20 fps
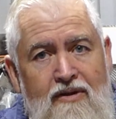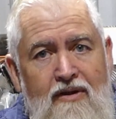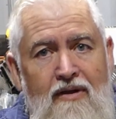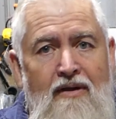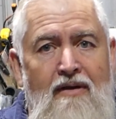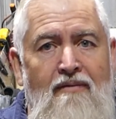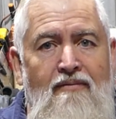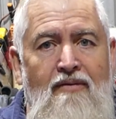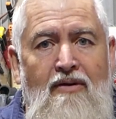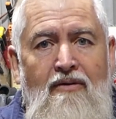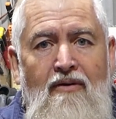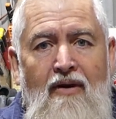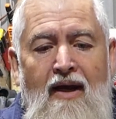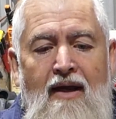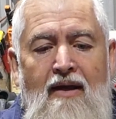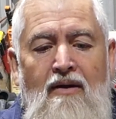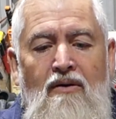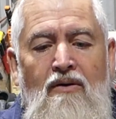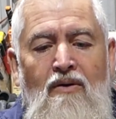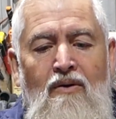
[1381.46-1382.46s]
turn of the
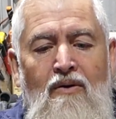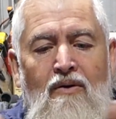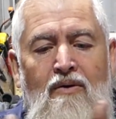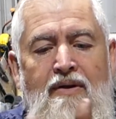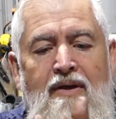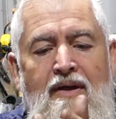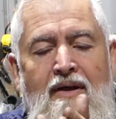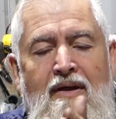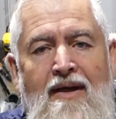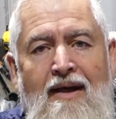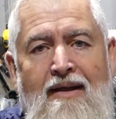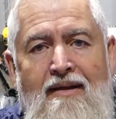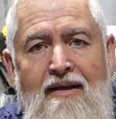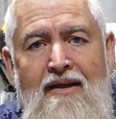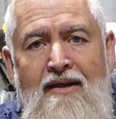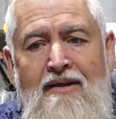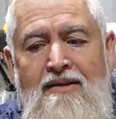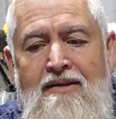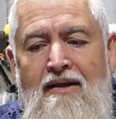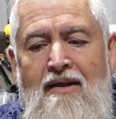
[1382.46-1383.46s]
crank, or you can cut
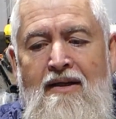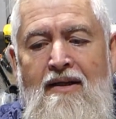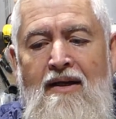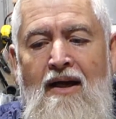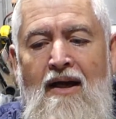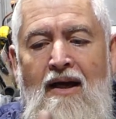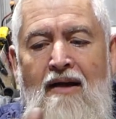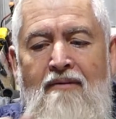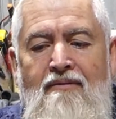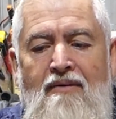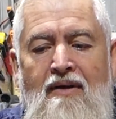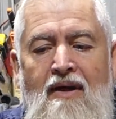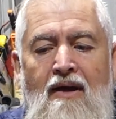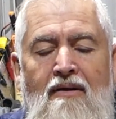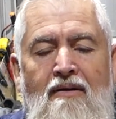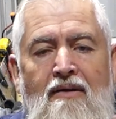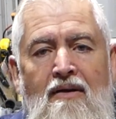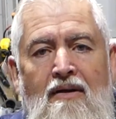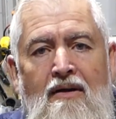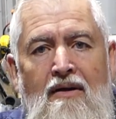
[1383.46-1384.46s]
the engine in half and
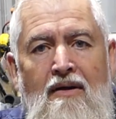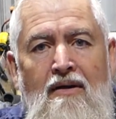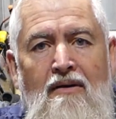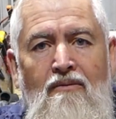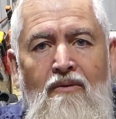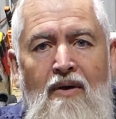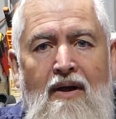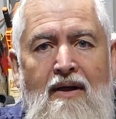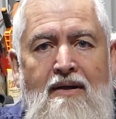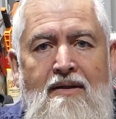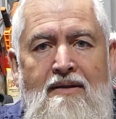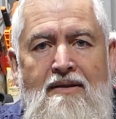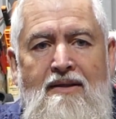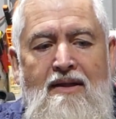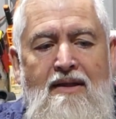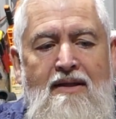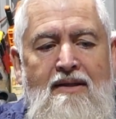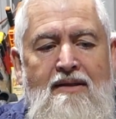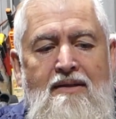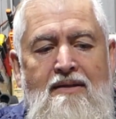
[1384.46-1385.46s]
go 1 and
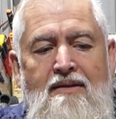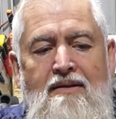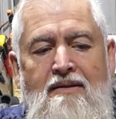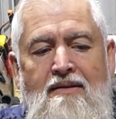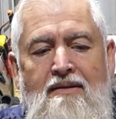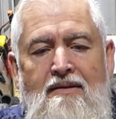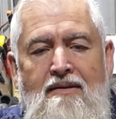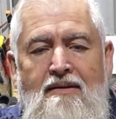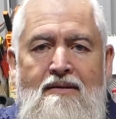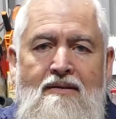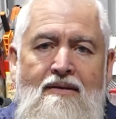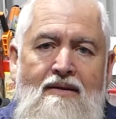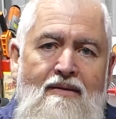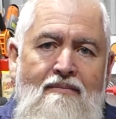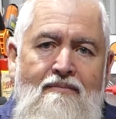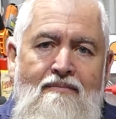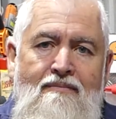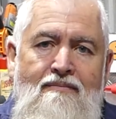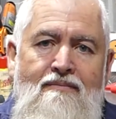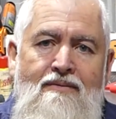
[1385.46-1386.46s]
6, 2
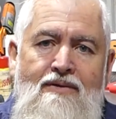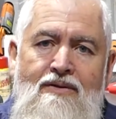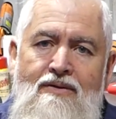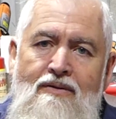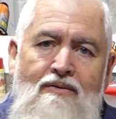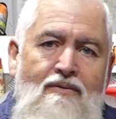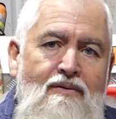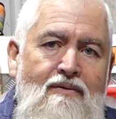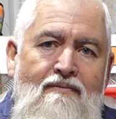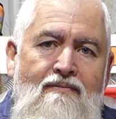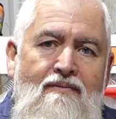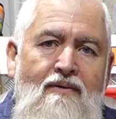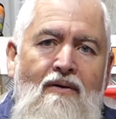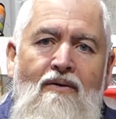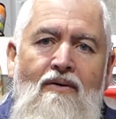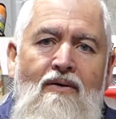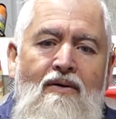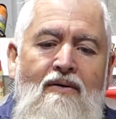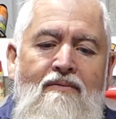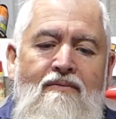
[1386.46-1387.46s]
and
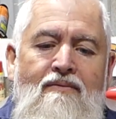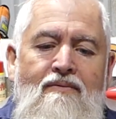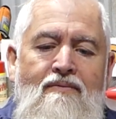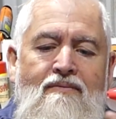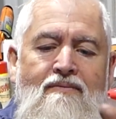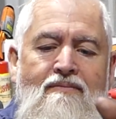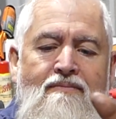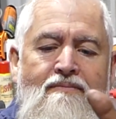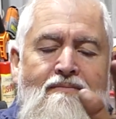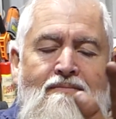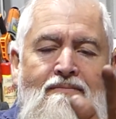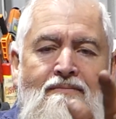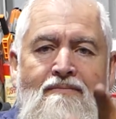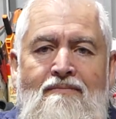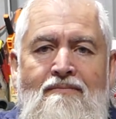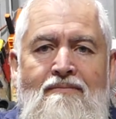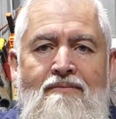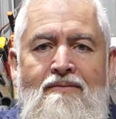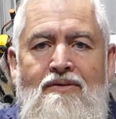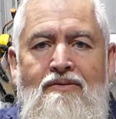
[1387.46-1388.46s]
5,
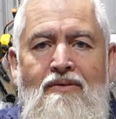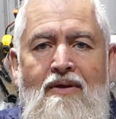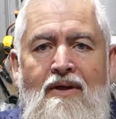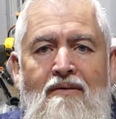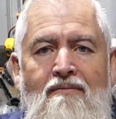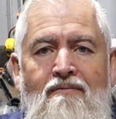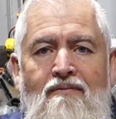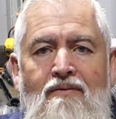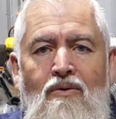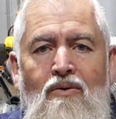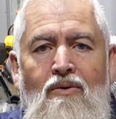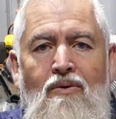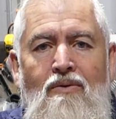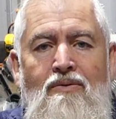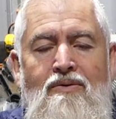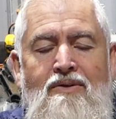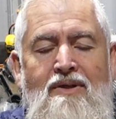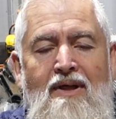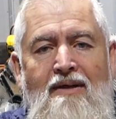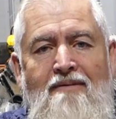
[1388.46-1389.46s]
3 and 4.
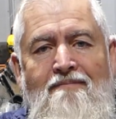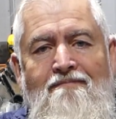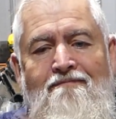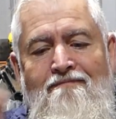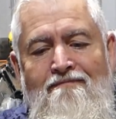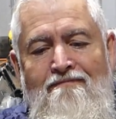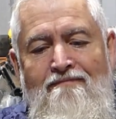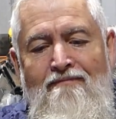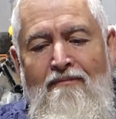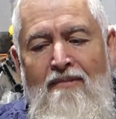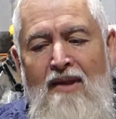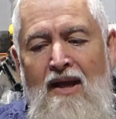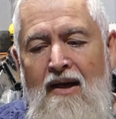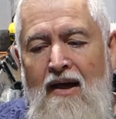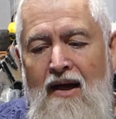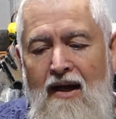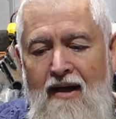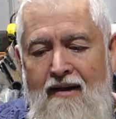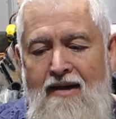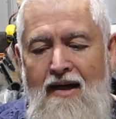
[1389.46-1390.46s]
So,
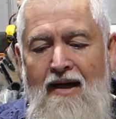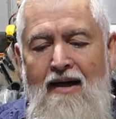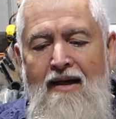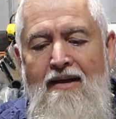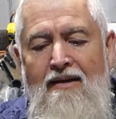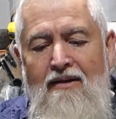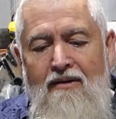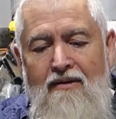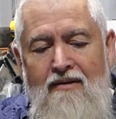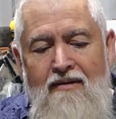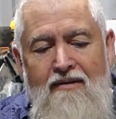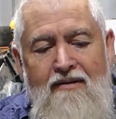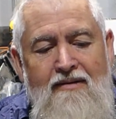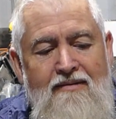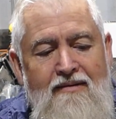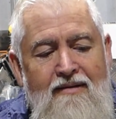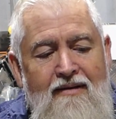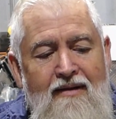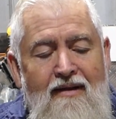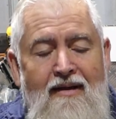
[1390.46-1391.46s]
okay, look,
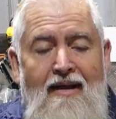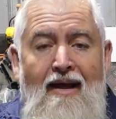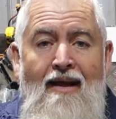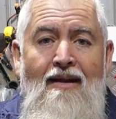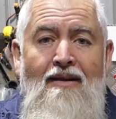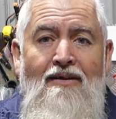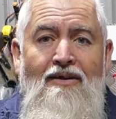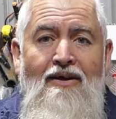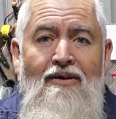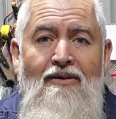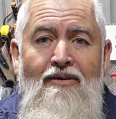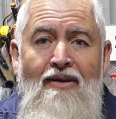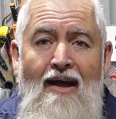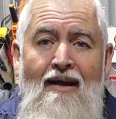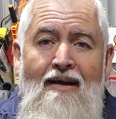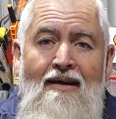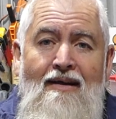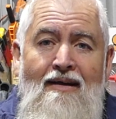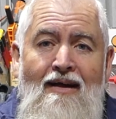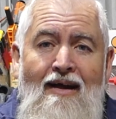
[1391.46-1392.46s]
that'll do
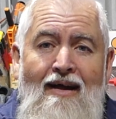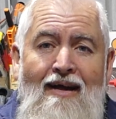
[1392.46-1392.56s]
that.